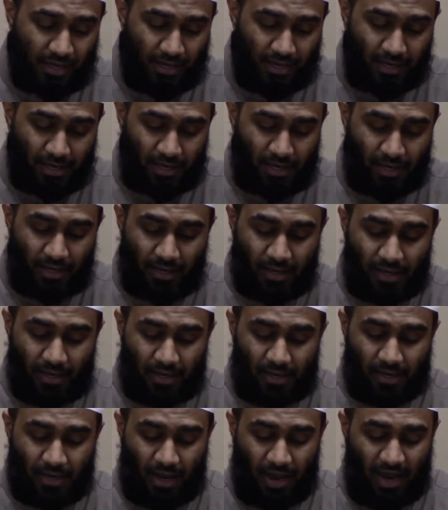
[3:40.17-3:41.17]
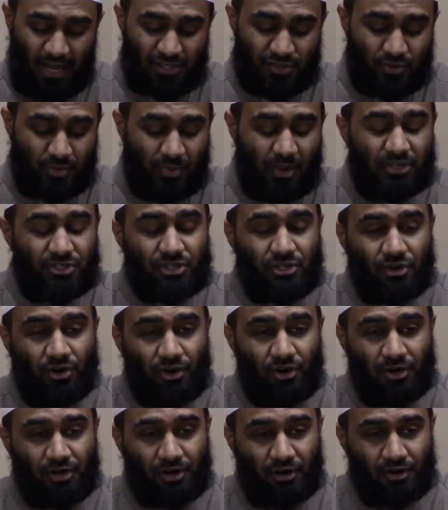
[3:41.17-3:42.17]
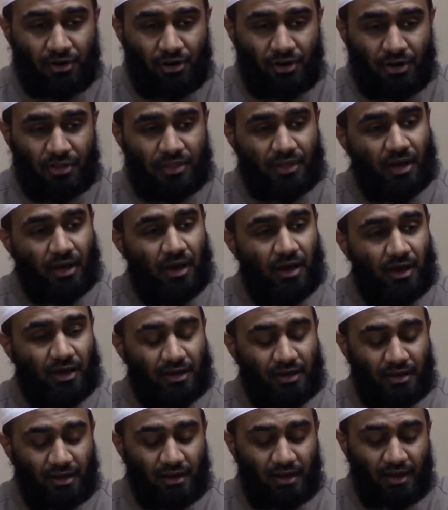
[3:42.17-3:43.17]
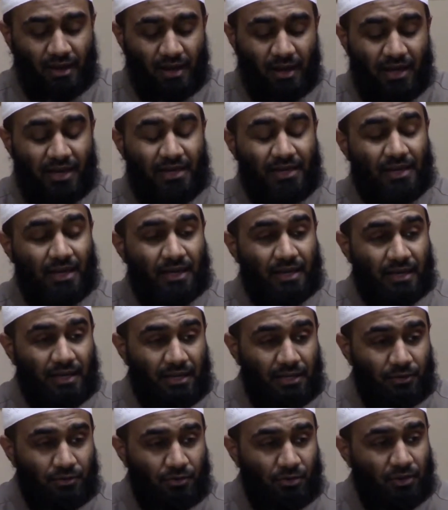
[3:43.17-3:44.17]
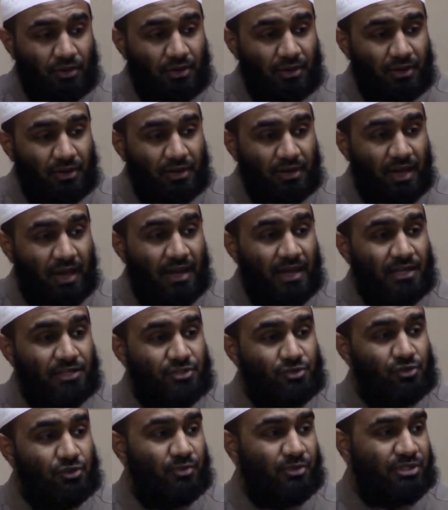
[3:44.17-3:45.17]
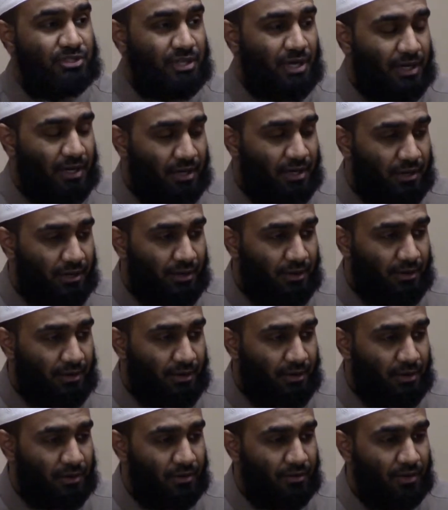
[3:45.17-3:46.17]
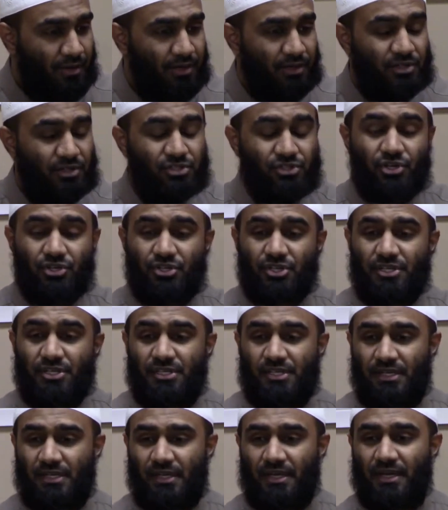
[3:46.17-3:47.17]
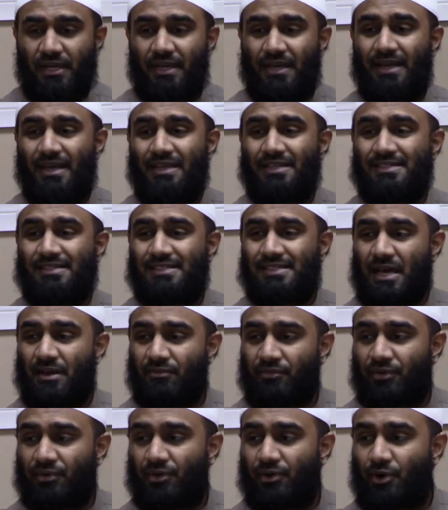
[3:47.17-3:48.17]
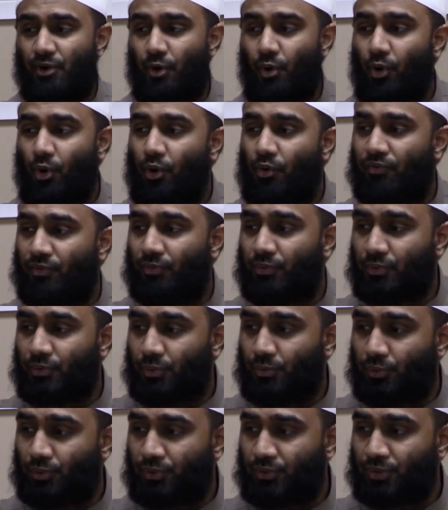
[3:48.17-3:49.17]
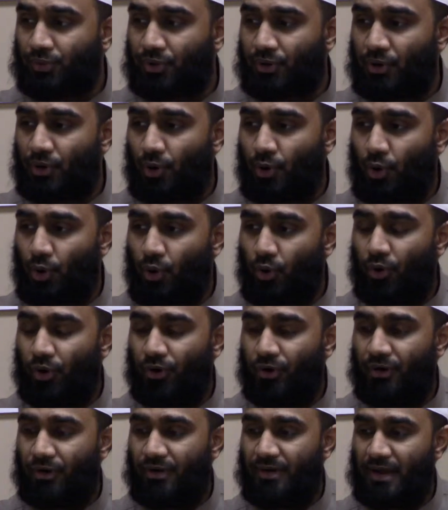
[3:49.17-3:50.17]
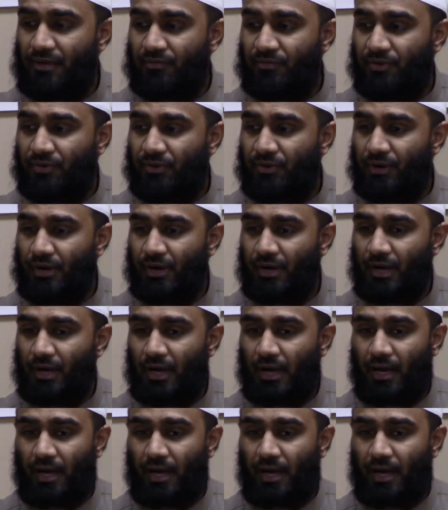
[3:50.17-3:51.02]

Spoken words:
as we mentioned earlier, the qaida, al-yaqinu la yazulu bil-shak. Right? Certainty is never overruled, or never